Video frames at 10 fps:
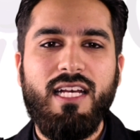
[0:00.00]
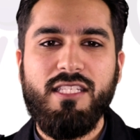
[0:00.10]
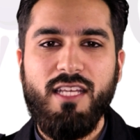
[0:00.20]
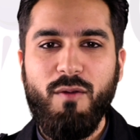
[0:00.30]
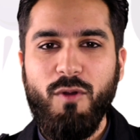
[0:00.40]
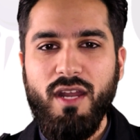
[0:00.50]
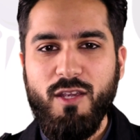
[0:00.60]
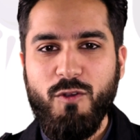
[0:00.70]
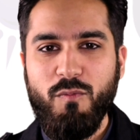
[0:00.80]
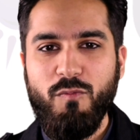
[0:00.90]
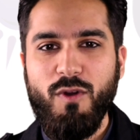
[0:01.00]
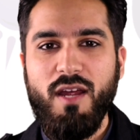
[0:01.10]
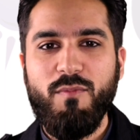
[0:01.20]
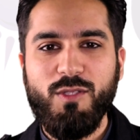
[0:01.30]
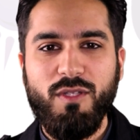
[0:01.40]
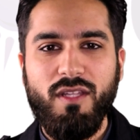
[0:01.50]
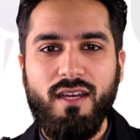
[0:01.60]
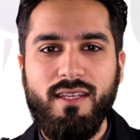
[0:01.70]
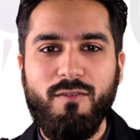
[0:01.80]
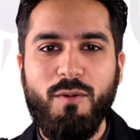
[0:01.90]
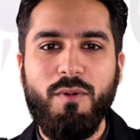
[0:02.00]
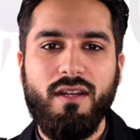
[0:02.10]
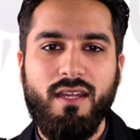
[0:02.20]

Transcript: Assalamu alaikum wa rahmatullahi wa